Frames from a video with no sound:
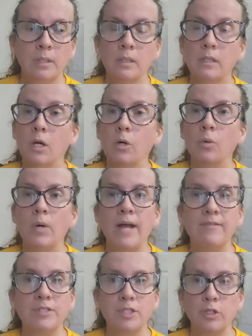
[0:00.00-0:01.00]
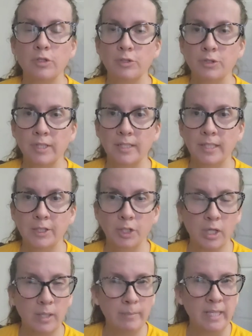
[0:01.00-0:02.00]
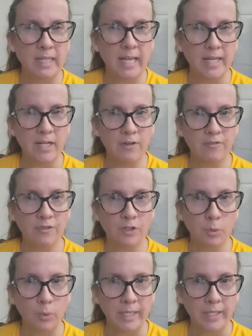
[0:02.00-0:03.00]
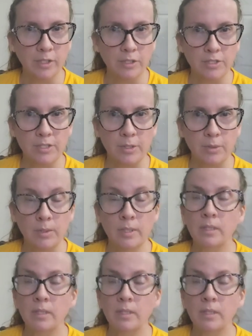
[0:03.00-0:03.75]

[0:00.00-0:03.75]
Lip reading: go have surgery and you're going to be laid up for a week or so.